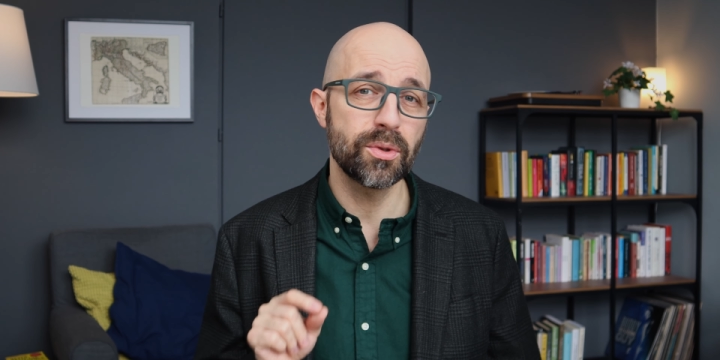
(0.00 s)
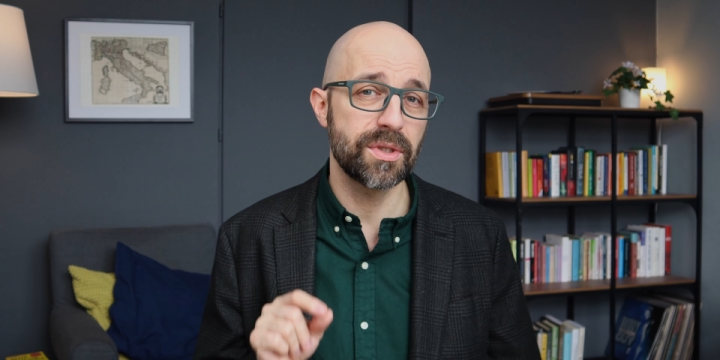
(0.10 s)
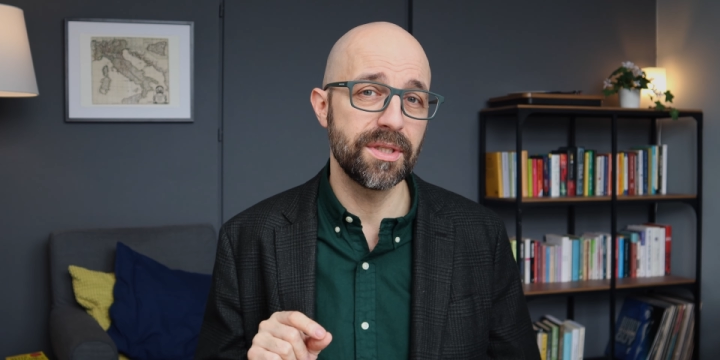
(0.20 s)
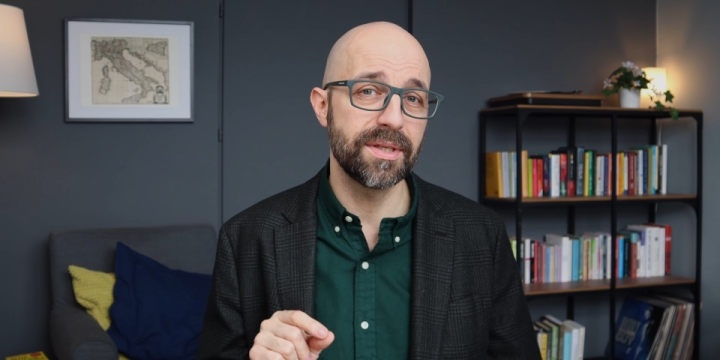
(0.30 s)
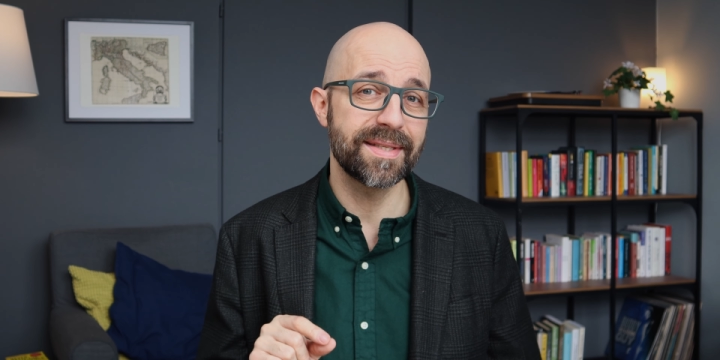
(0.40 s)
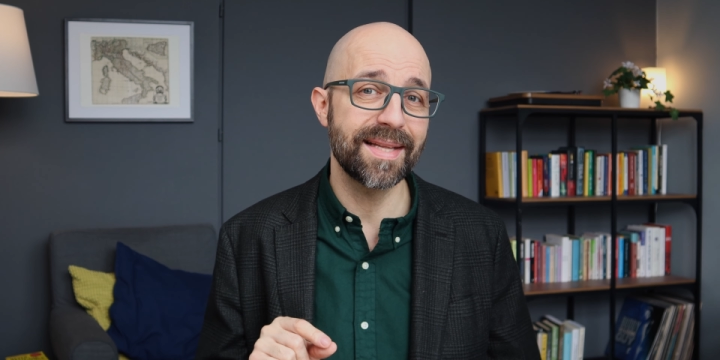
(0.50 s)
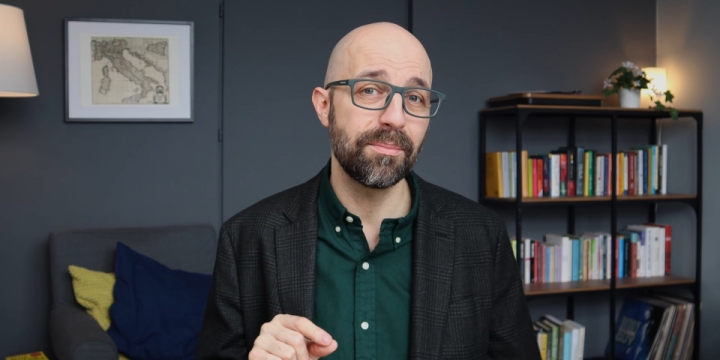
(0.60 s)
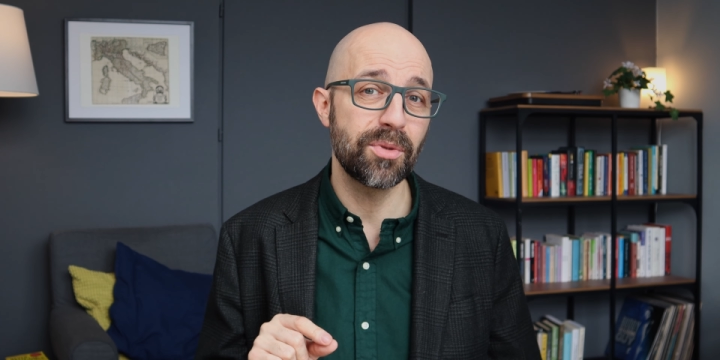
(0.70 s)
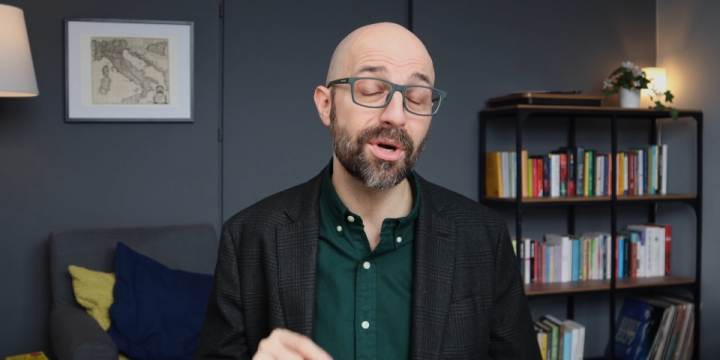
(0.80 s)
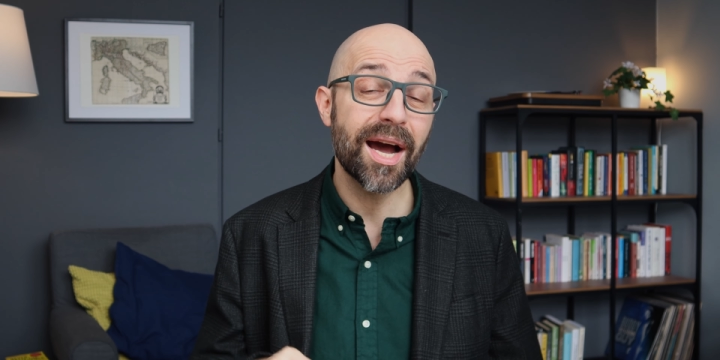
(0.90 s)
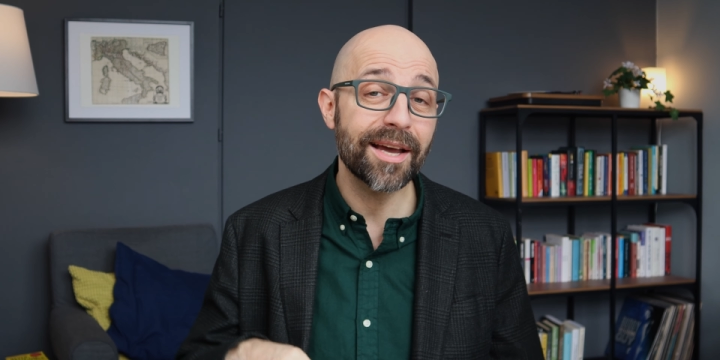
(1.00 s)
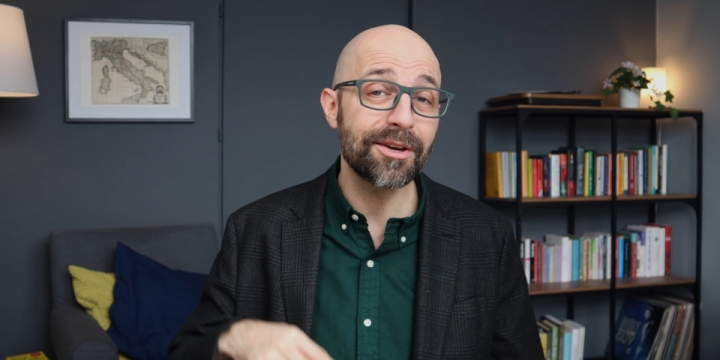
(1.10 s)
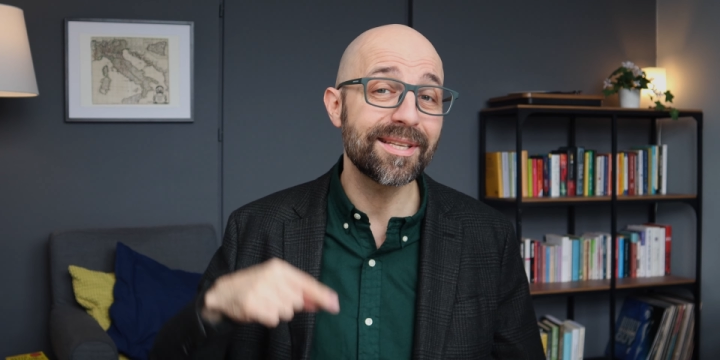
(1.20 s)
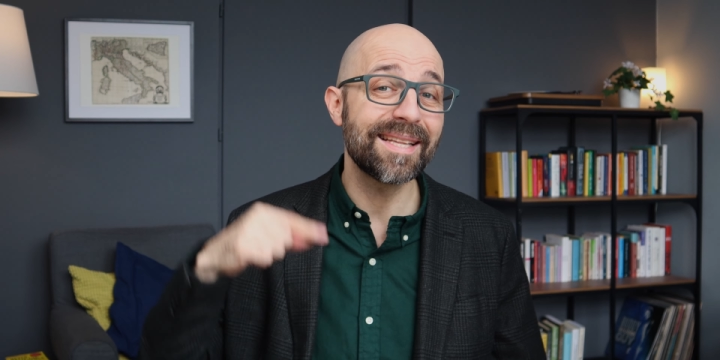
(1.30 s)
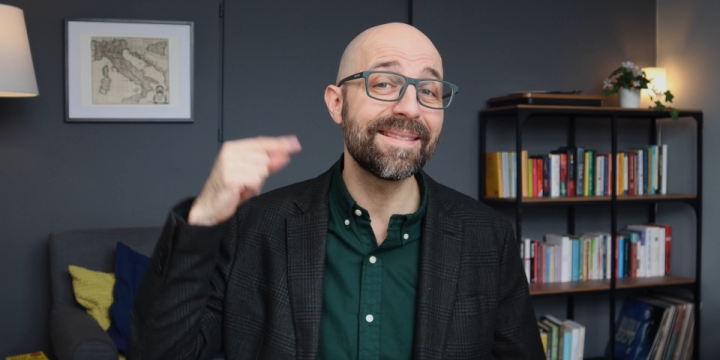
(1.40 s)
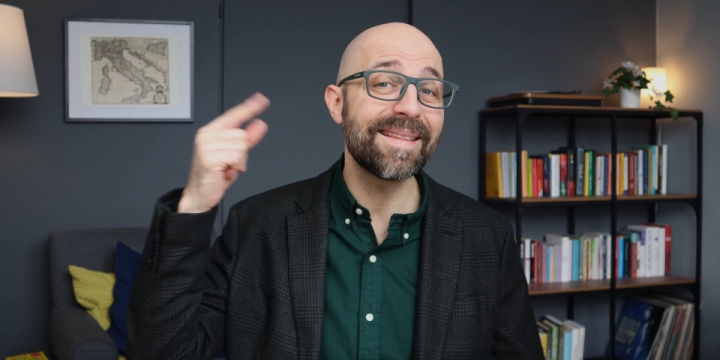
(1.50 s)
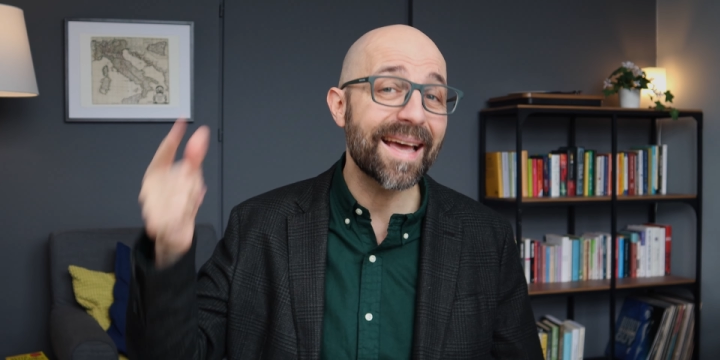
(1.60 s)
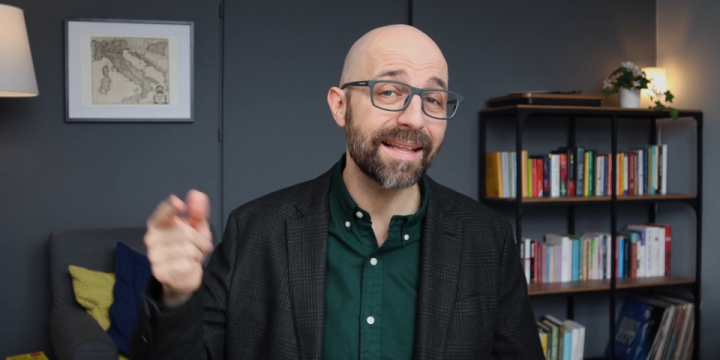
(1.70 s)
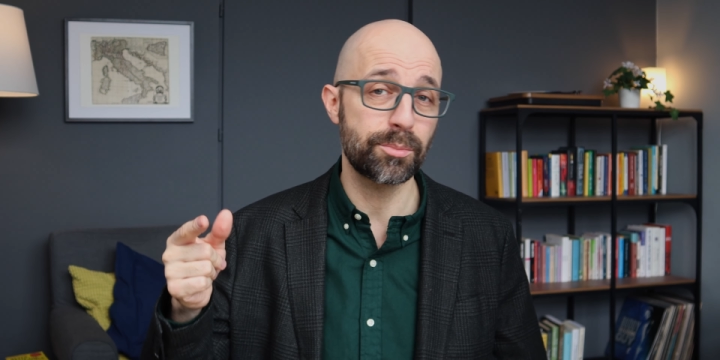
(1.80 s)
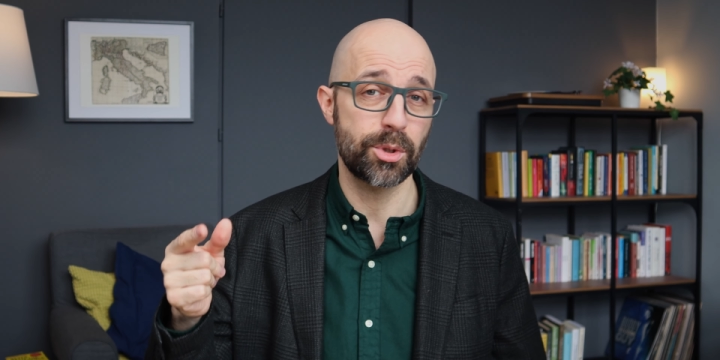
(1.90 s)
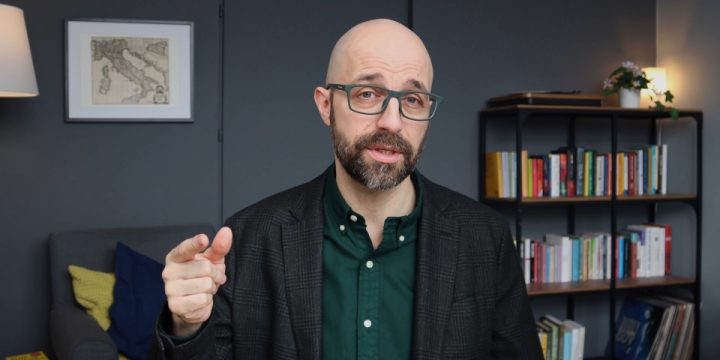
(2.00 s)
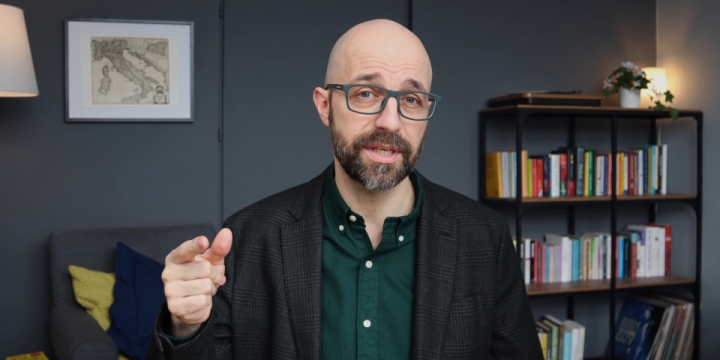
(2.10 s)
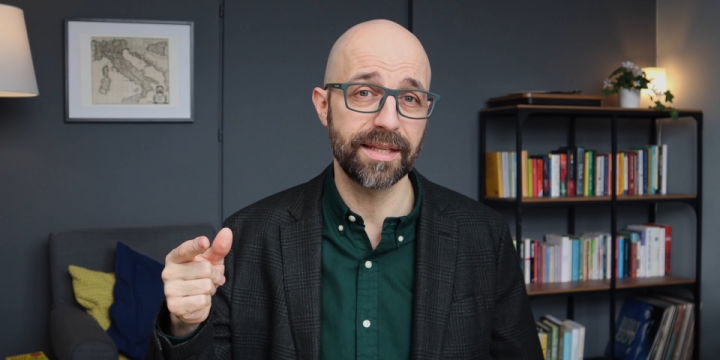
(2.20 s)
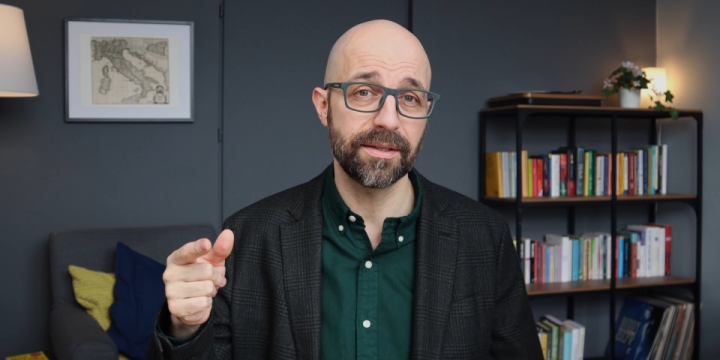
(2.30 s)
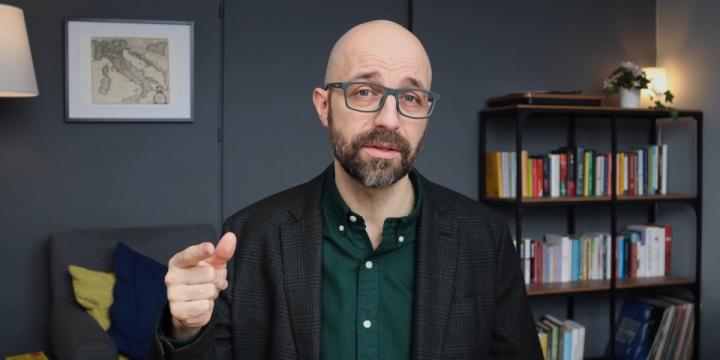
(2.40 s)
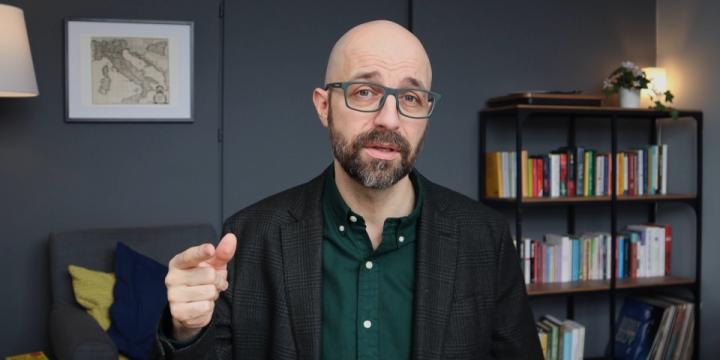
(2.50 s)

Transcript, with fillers: to see this number higher than 10%.